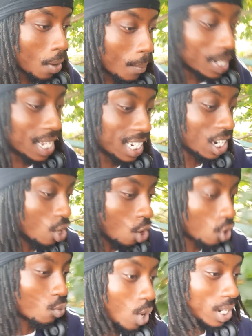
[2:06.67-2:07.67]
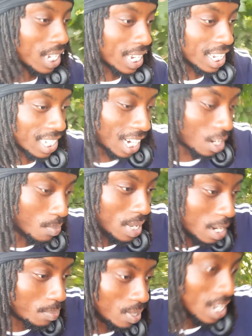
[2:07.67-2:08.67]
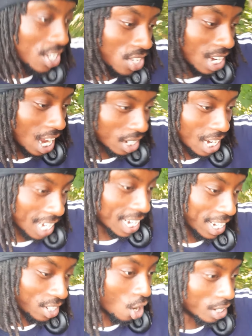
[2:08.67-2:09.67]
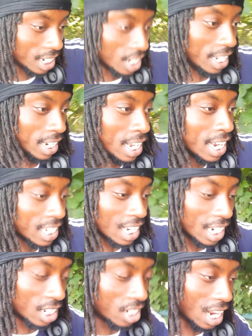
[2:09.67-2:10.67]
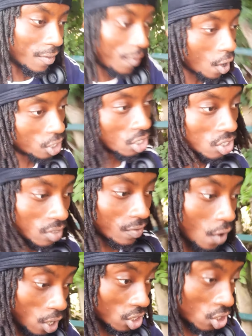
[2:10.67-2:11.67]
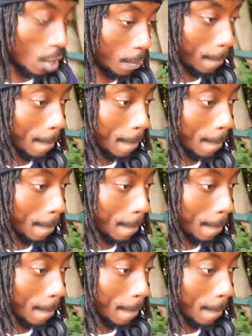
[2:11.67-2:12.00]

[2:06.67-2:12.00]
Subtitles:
But then in the long run, yeah, there's like a manipulation that they done in it that fuck us up.